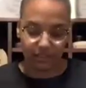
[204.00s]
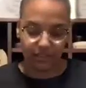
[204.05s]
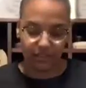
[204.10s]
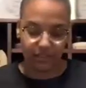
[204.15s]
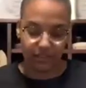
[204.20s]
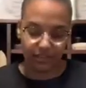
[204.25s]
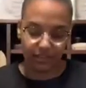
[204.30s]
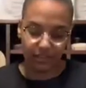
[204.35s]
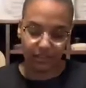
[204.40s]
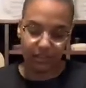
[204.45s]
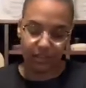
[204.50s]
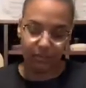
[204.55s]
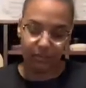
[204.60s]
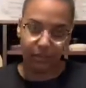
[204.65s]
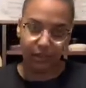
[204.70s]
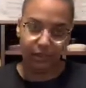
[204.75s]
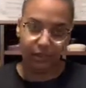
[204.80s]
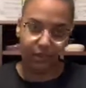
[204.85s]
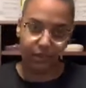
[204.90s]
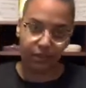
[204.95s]
So I have my
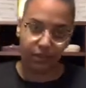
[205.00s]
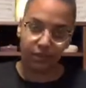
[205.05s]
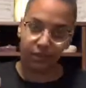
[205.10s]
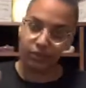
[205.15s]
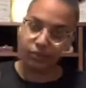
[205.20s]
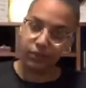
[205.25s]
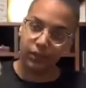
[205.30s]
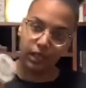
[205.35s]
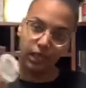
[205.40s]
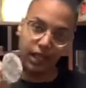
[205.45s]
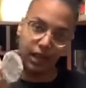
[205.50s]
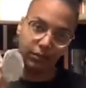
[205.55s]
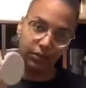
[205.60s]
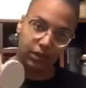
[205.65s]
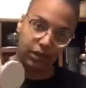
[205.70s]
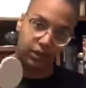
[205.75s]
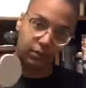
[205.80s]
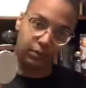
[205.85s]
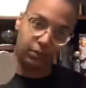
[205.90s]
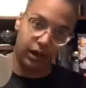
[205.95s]
coil. I'm going
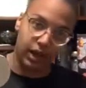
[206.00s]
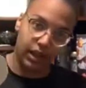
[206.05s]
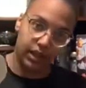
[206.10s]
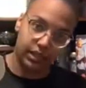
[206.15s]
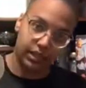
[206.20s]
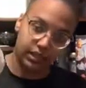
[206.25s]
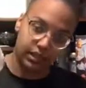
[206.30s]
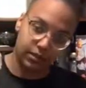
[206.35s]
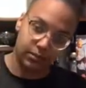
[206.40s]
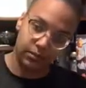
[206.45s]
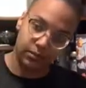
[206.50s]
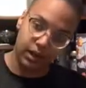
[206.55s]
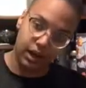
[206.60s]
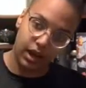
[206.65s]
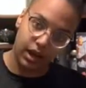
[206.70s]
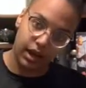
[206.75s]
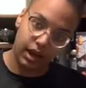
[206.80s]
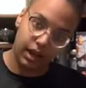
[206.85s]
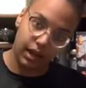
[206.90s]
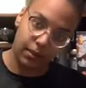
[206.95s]
to press
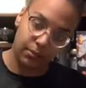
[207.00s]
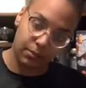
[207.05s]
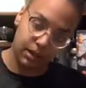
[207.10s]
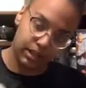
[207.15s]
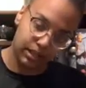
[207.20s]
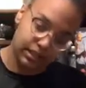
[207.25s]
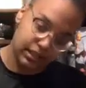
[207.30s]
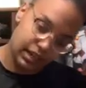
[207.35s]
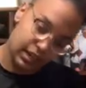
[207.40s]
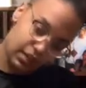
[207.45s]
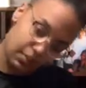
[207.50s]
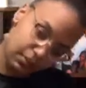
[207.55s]
my Bisque stamp